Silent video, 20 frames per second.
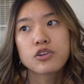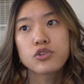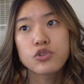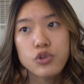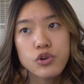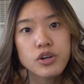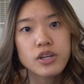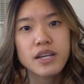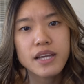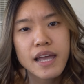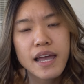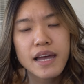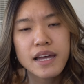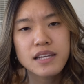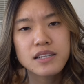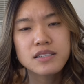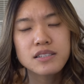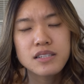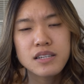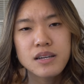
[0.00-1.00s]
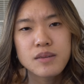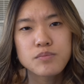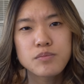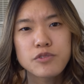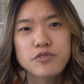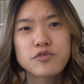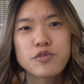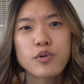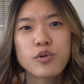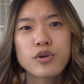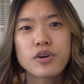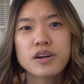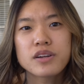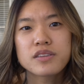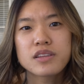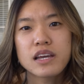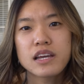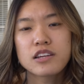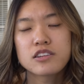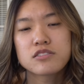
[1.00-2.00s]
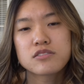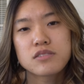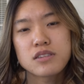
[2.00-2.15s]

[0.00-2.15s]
good again before they